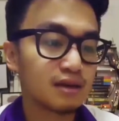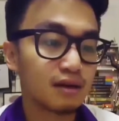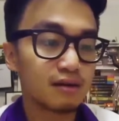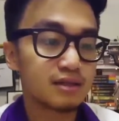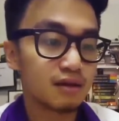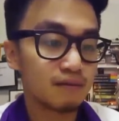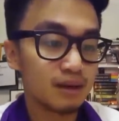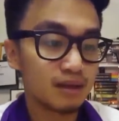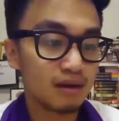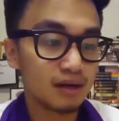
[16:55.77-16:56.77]
are reserved
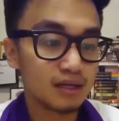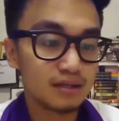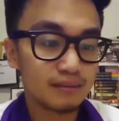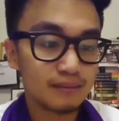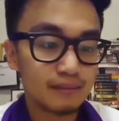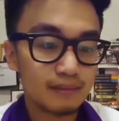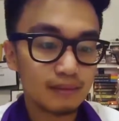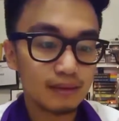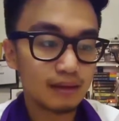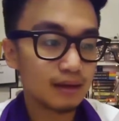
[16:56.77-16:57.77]
by the artist.
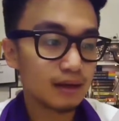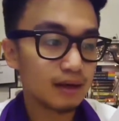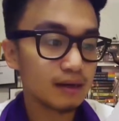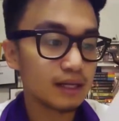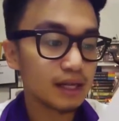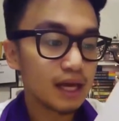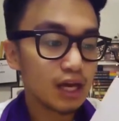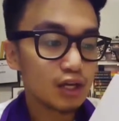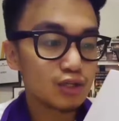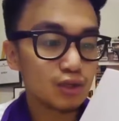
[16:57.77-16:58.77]
Alright,
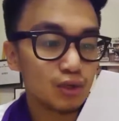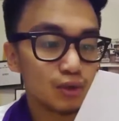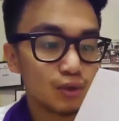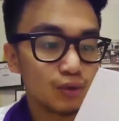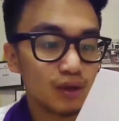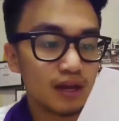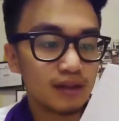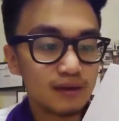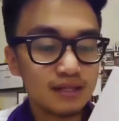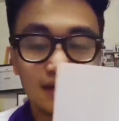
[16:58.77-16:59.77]
so yeah,
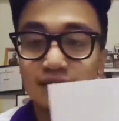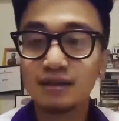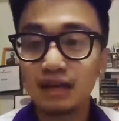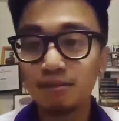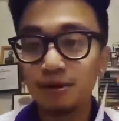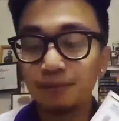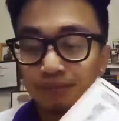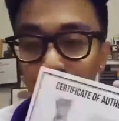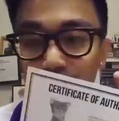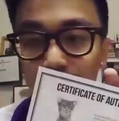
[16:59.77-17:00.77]
there is a disclaimer
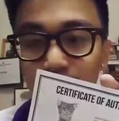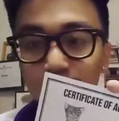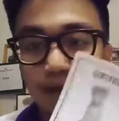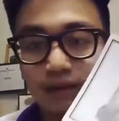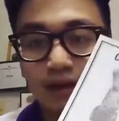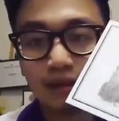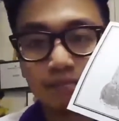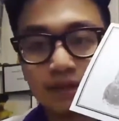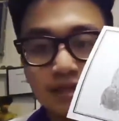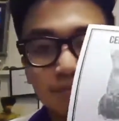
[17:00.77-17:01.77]
that
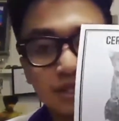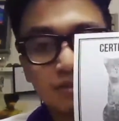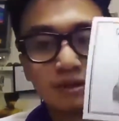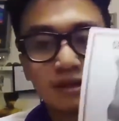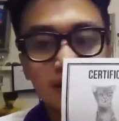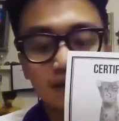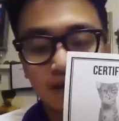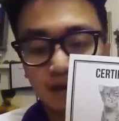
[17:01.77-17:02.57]
the picture may not